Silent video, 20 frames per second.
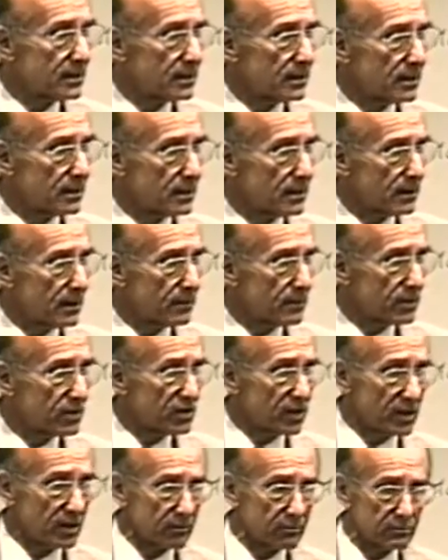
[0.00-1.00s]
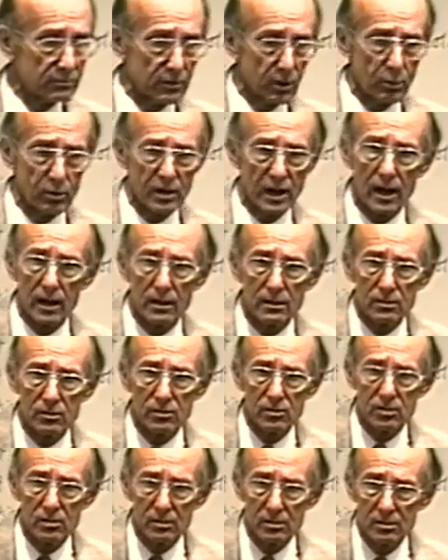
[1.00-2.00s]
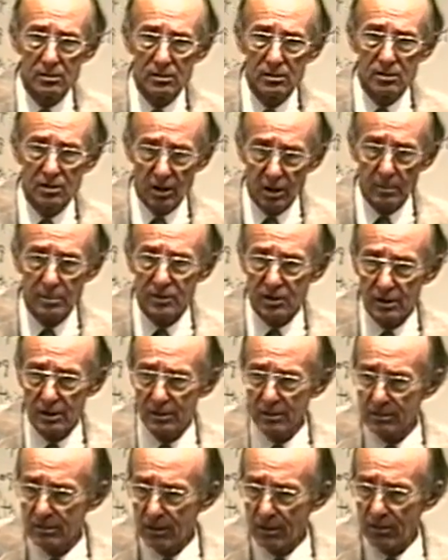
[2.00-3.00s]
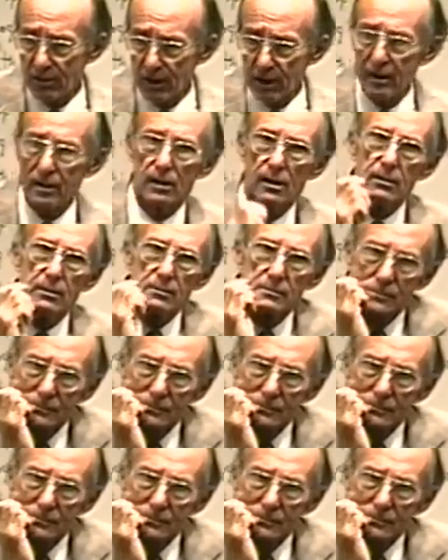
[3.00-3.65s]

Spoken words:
have you seen Rodin's sculpture, the thinker?